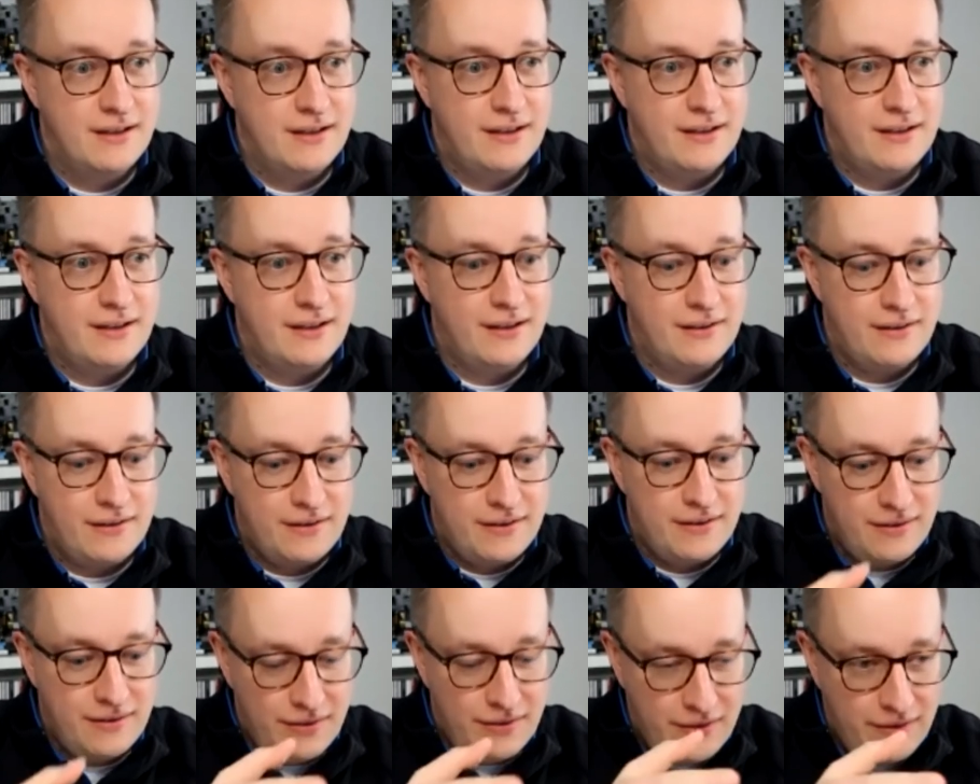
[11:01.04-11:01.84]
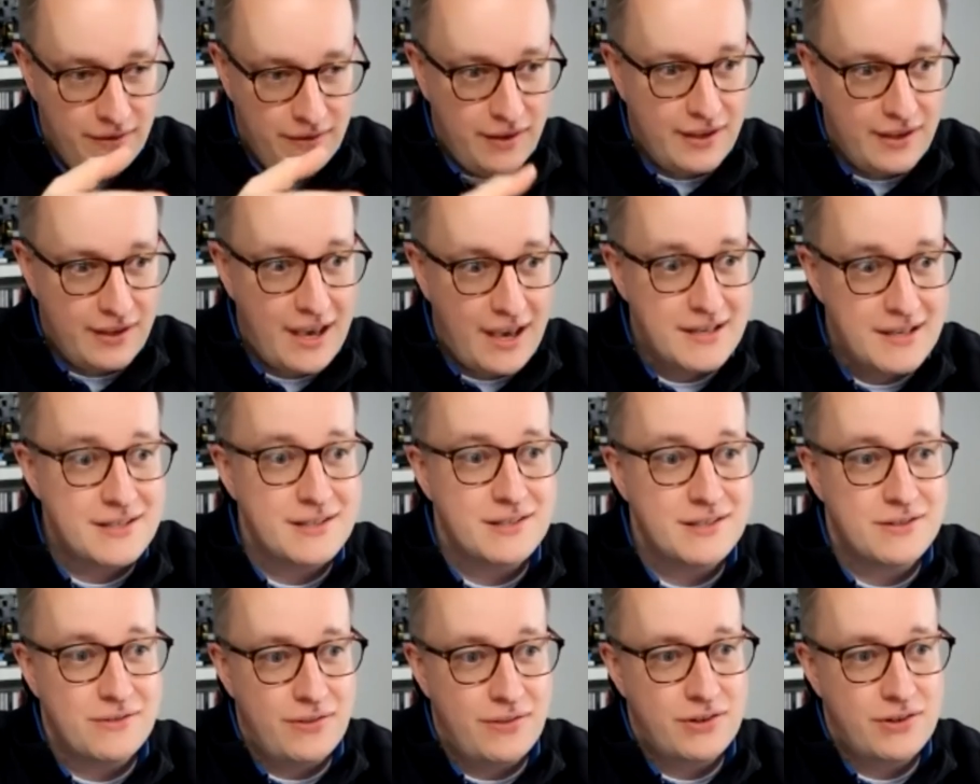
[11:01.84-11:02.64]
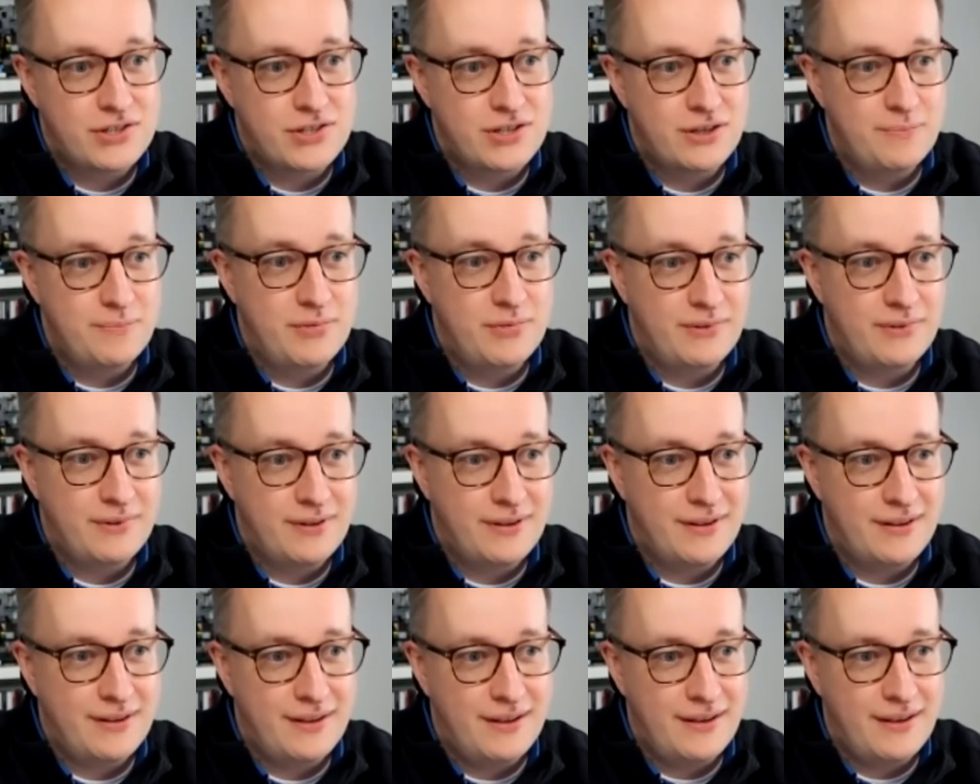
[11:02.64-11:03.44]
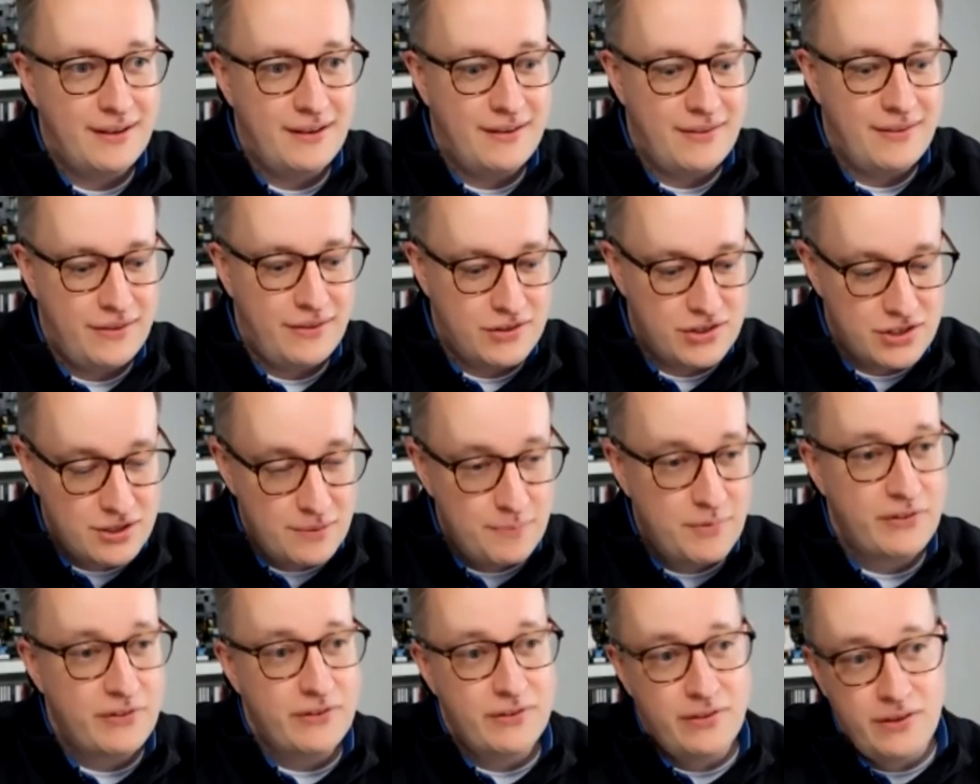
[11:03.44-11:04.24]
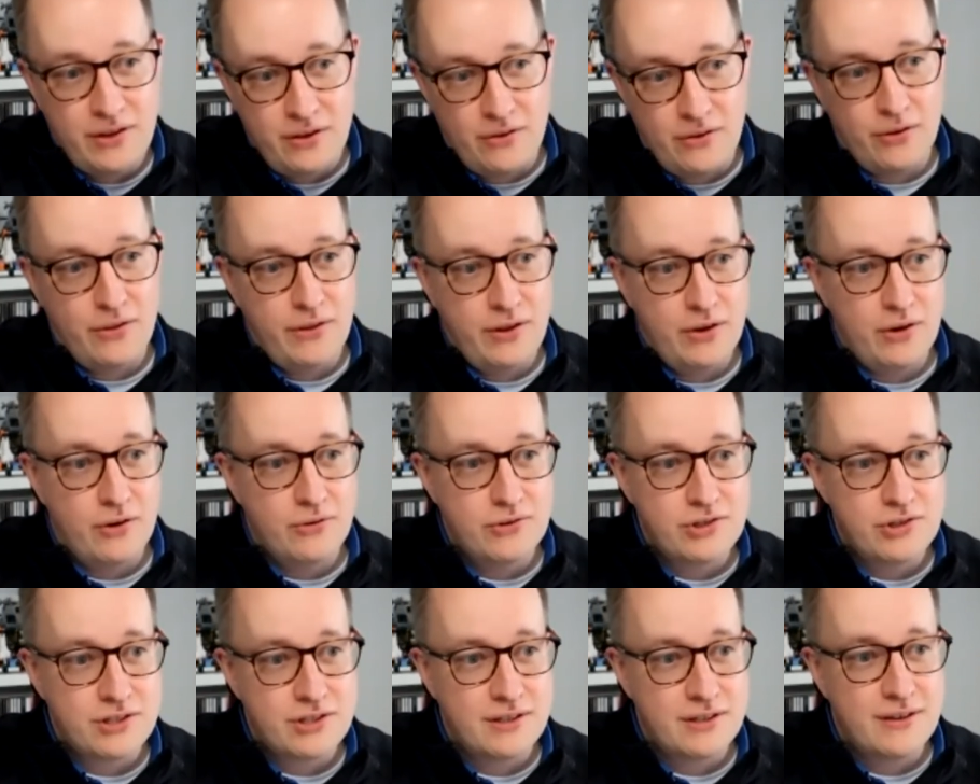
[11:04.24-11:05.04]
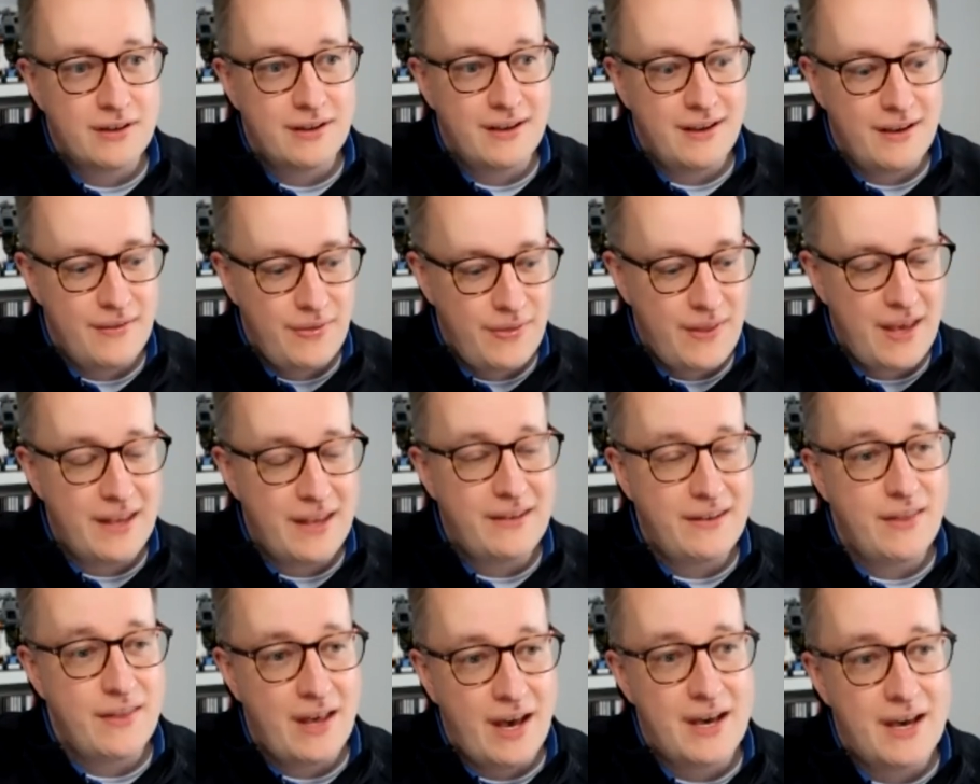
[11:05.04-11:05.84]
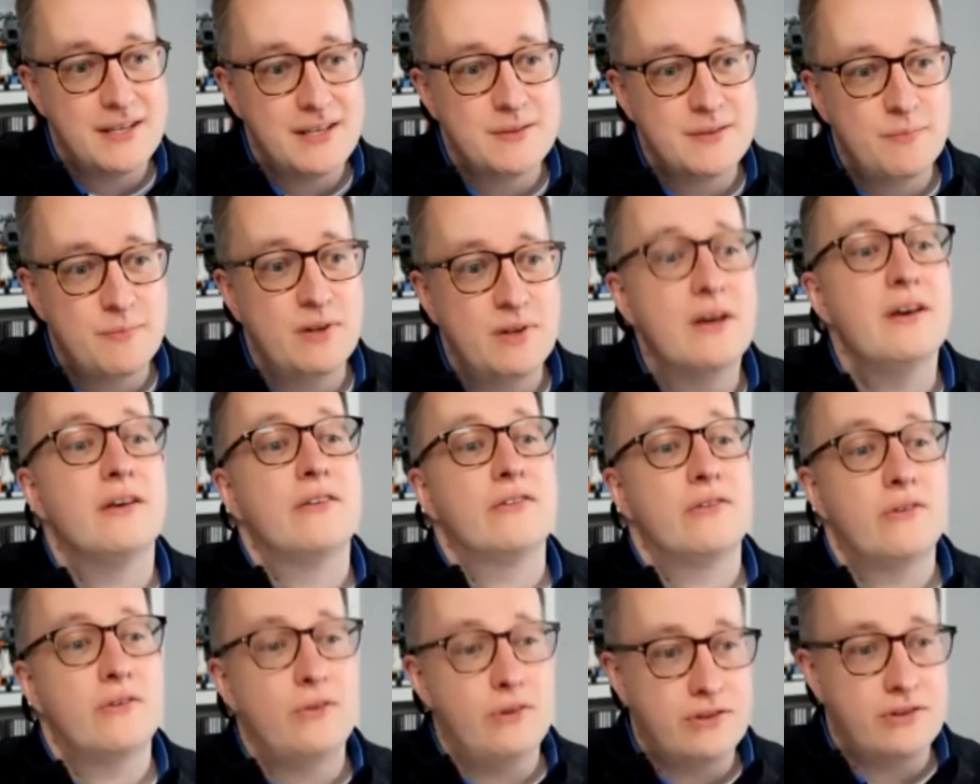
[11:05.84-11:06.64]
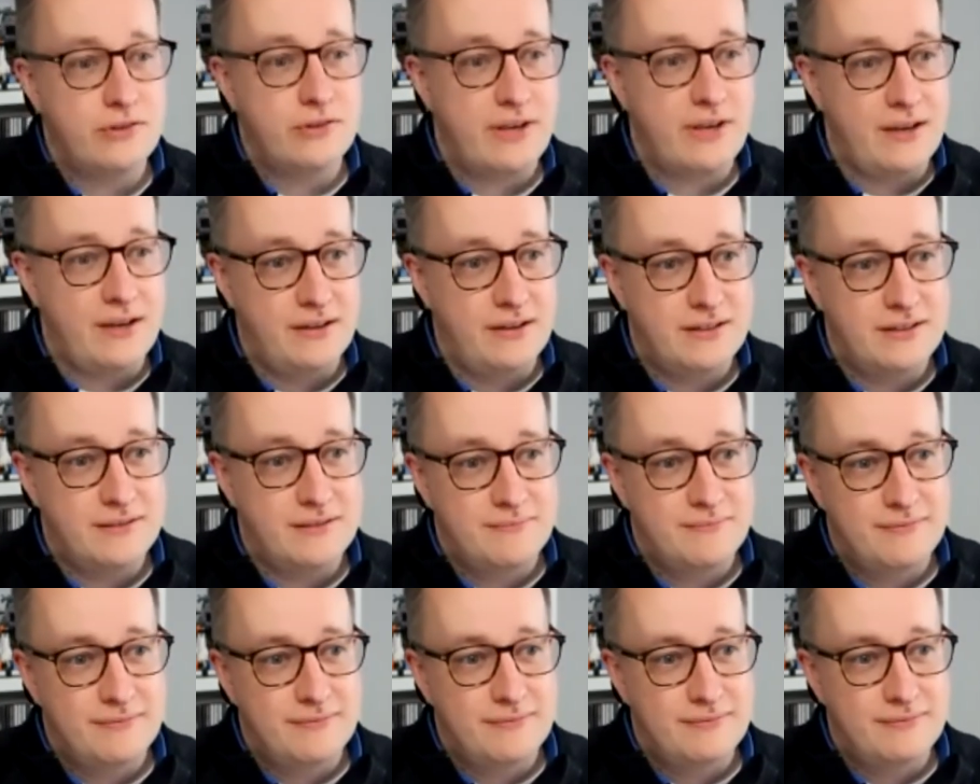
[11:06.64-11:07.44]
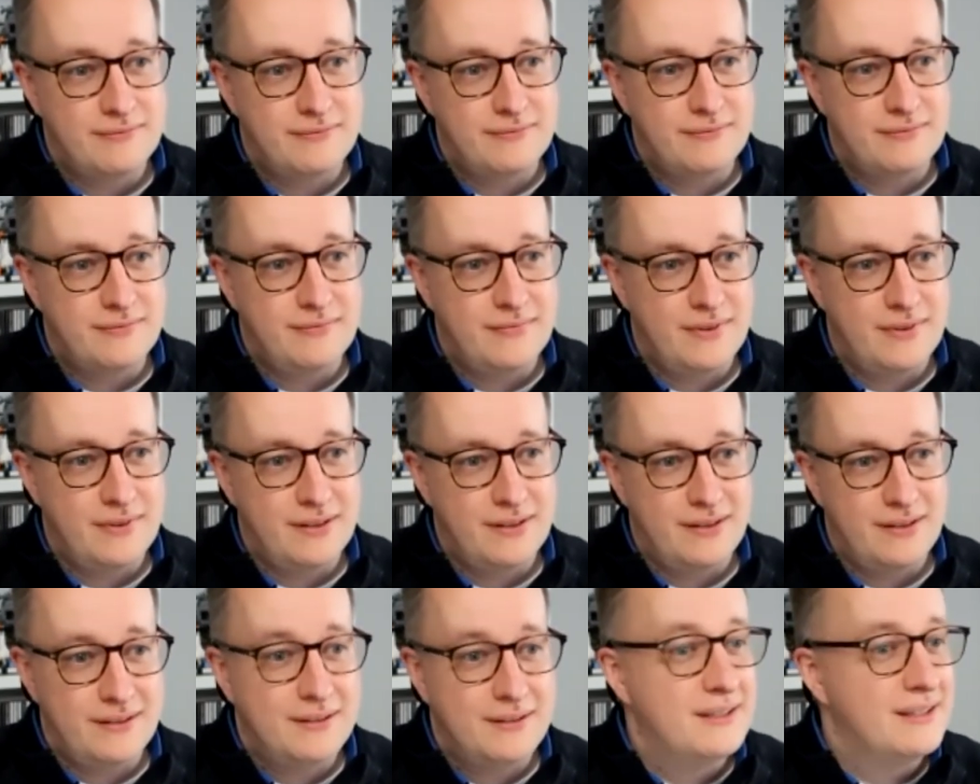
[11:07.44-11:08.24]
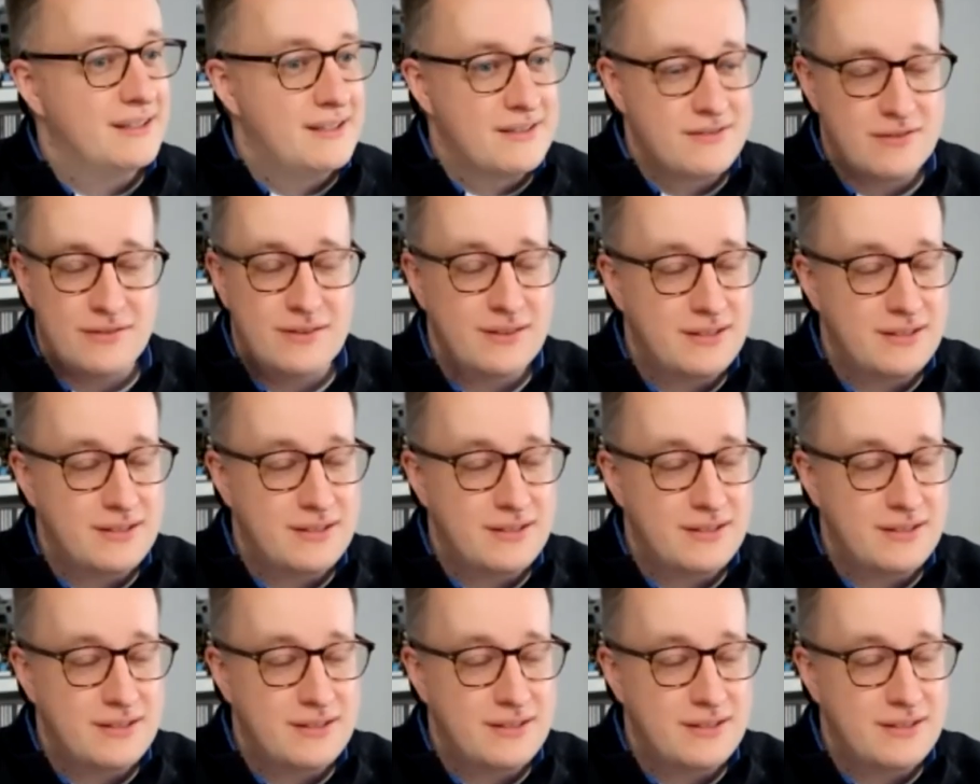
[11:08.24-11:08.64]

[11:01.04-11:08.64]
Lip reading: the gas is on the ship is on the ocean, and then the highest bidder is going to get it. So right.